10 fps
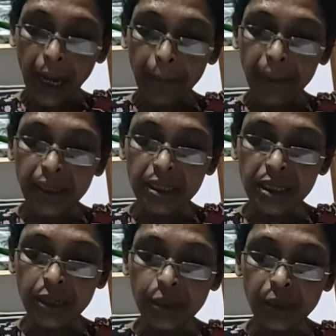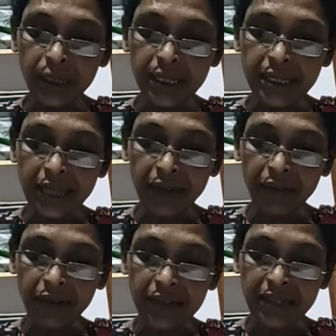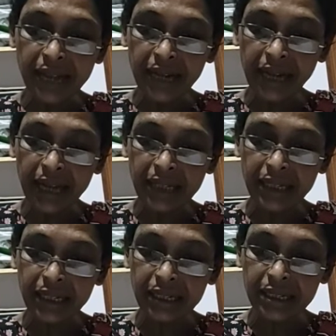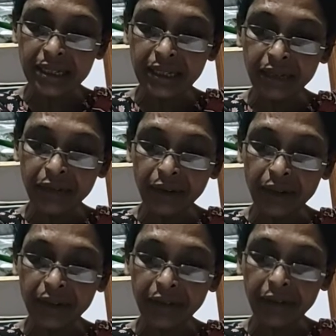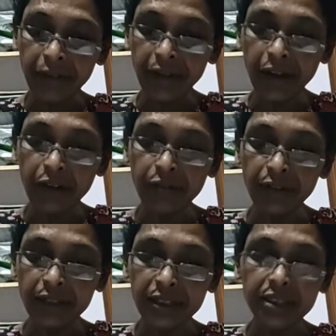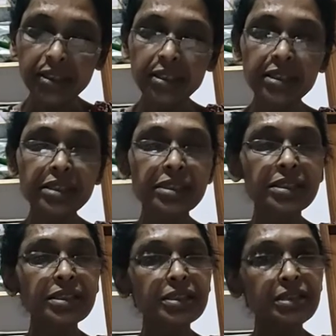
A person who is selfless and has concern for the welfare of others.